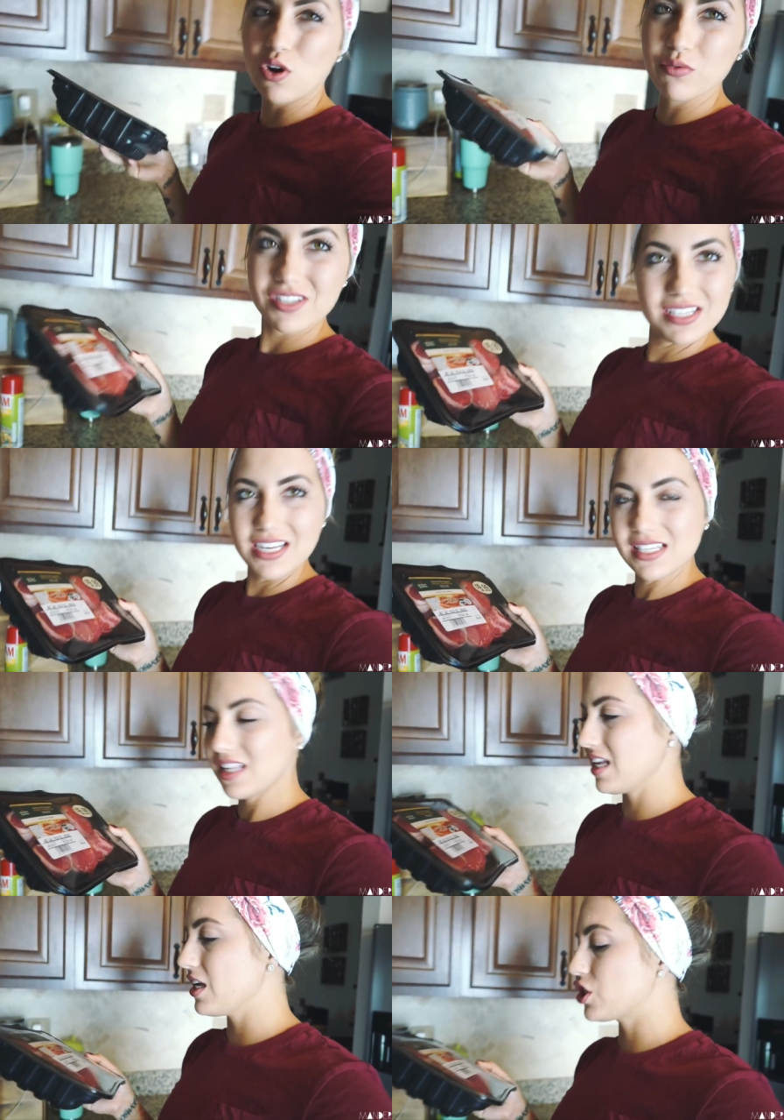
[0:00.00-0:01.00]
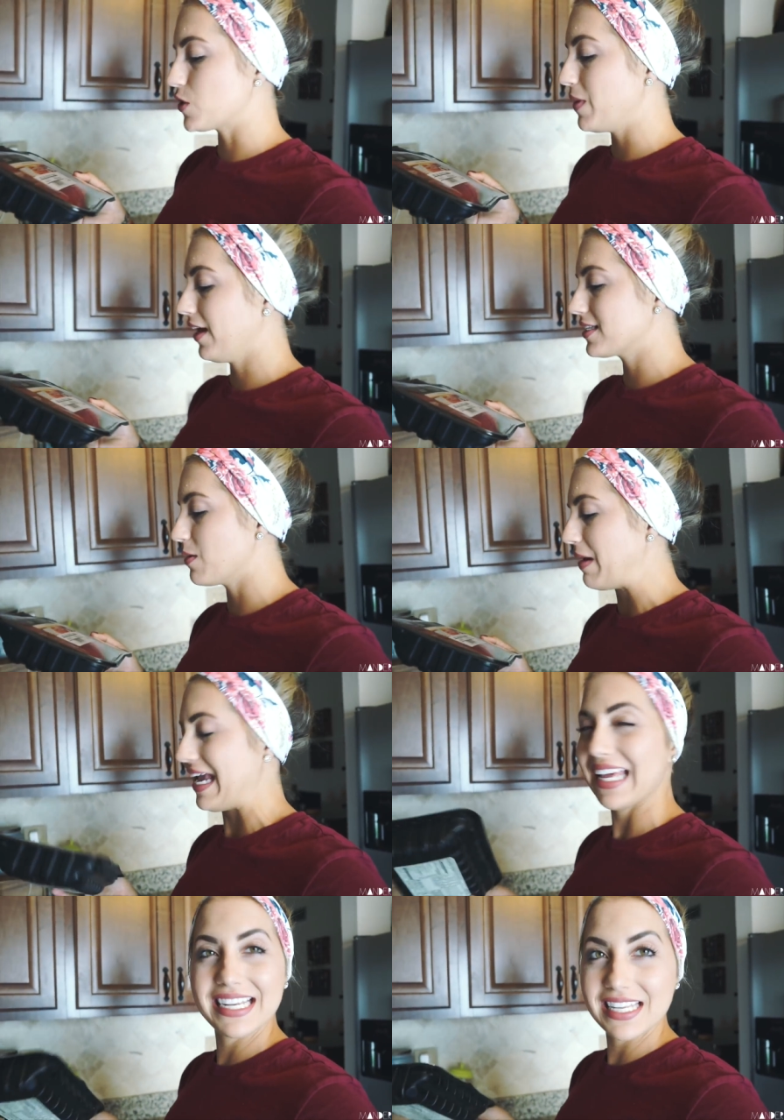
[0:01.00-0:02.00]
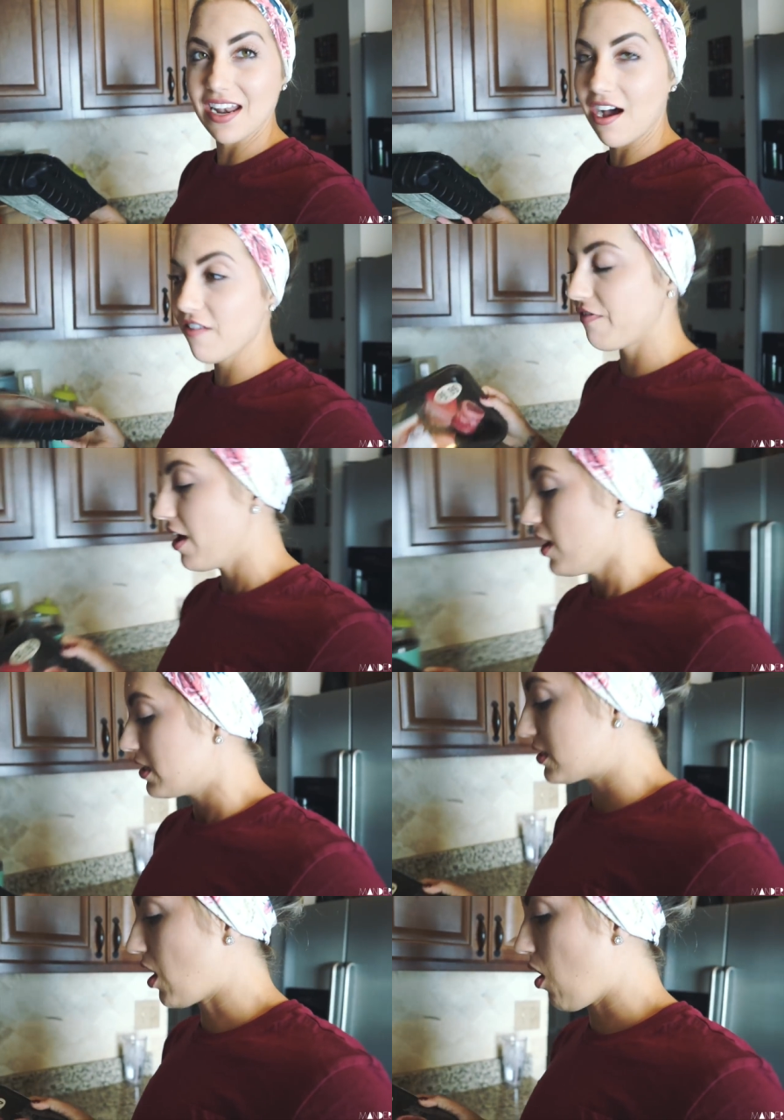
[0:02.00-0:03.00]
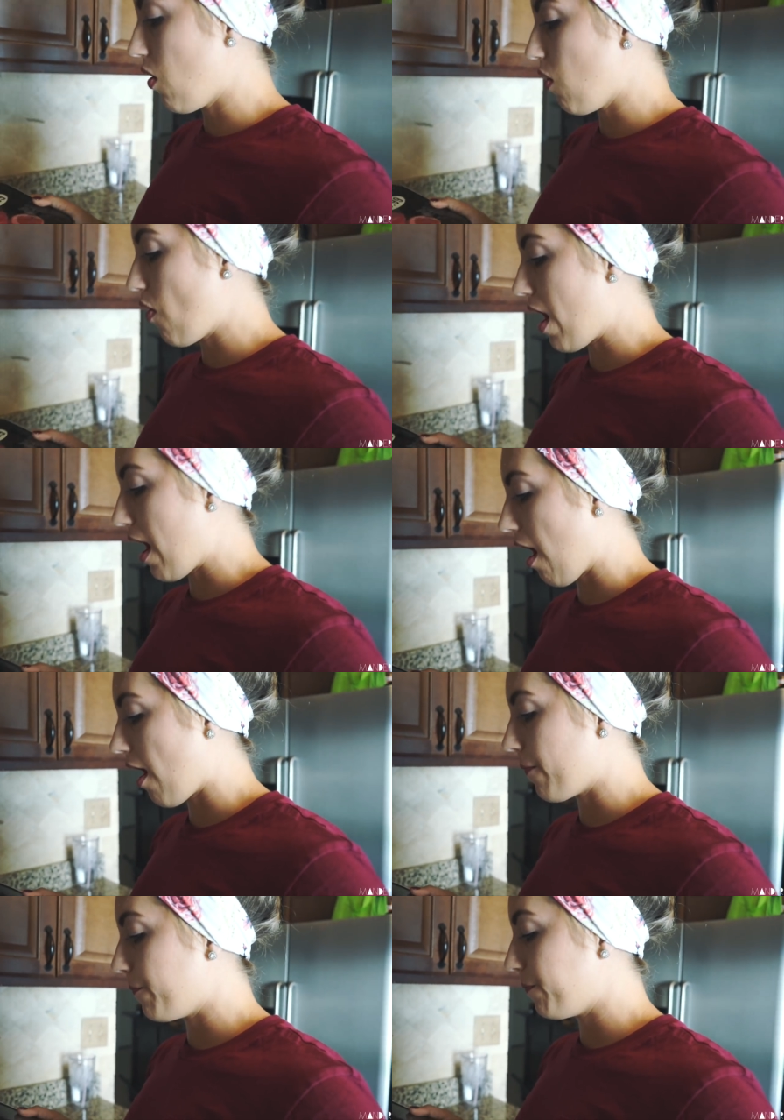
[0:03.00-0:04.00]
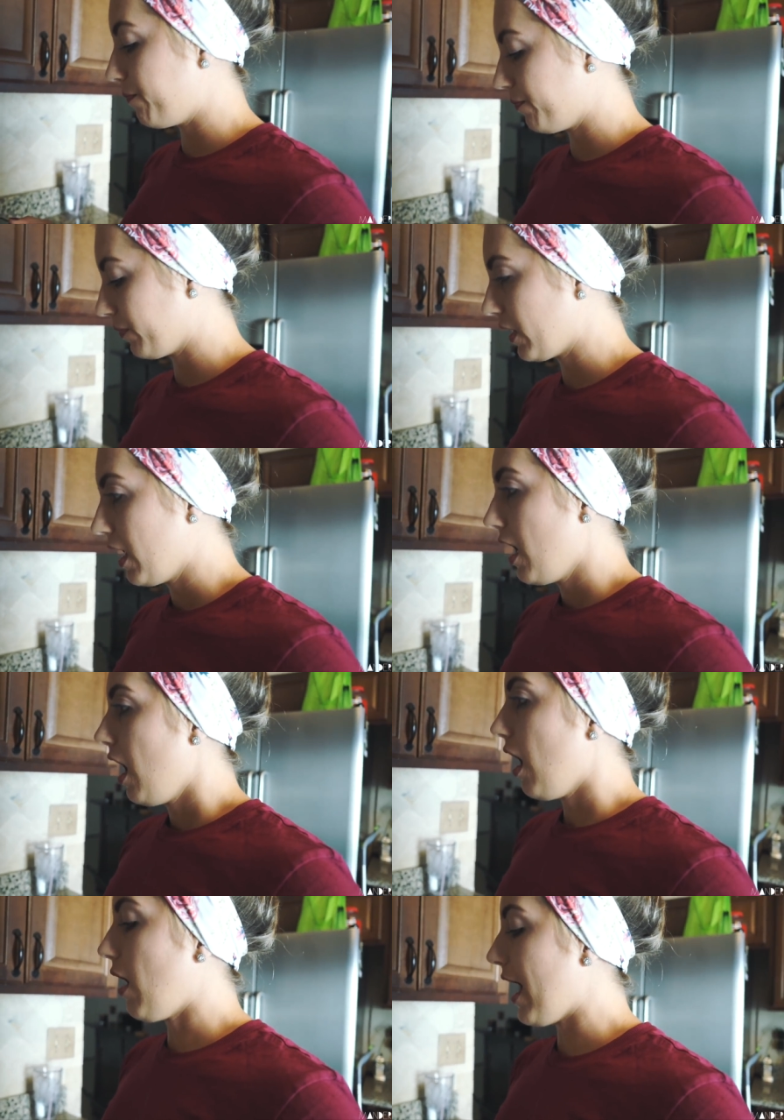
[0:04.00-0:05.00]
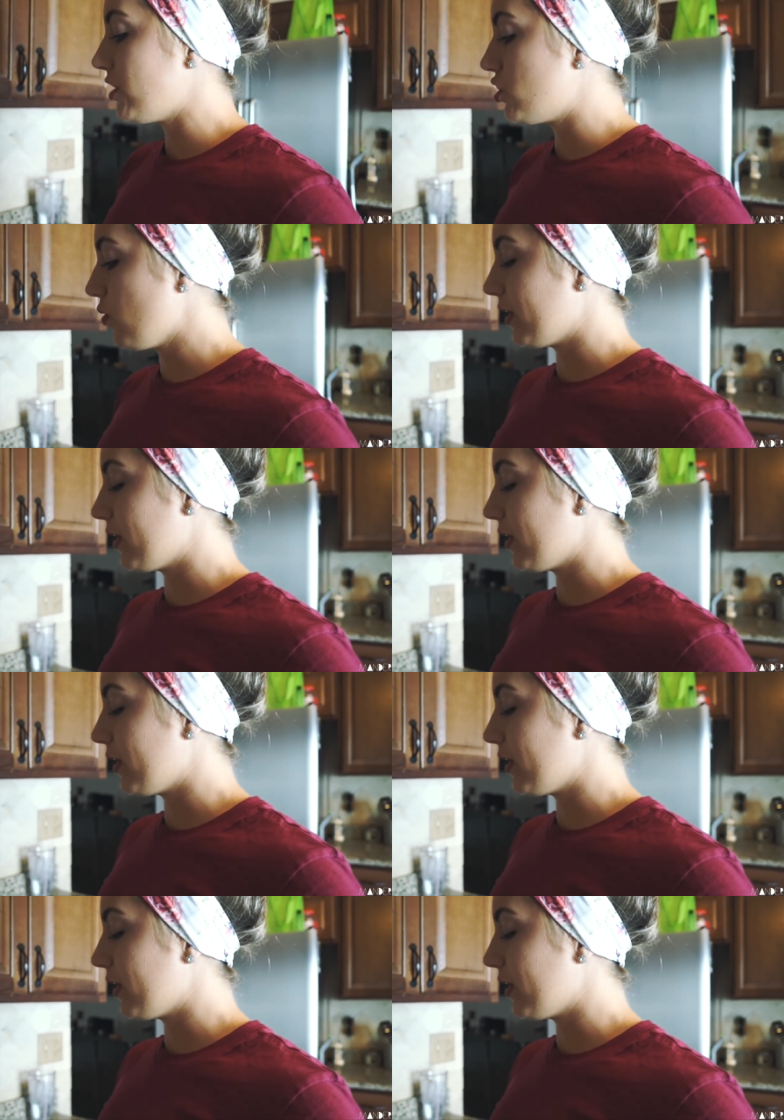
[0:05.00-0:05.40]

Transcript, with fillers: don't season these just because the bacon is enough. So, um, I do